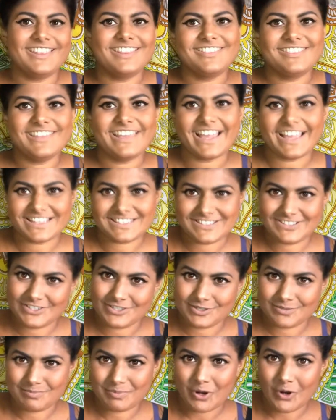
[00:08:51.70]

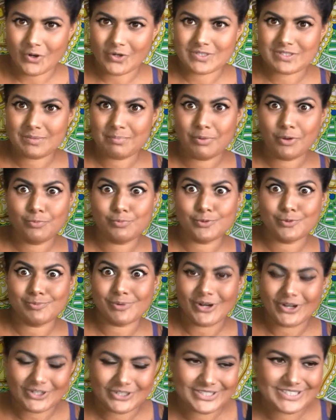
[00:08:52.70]
accident box, the poo-poo
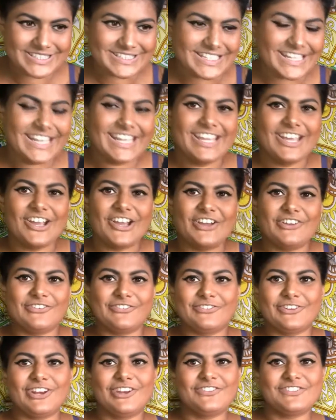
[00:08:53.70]
box,
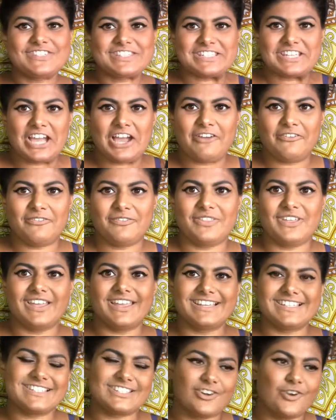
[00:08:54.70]
full of stuff
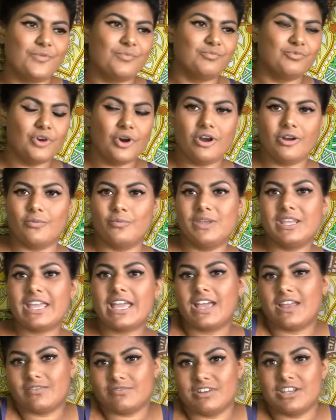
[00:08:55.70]
that's gone wrong. We
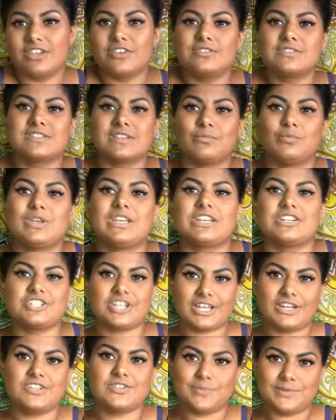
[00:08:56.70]
can reuse them, we can
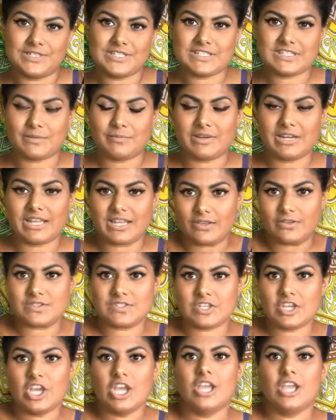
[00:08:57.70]
change them into something else.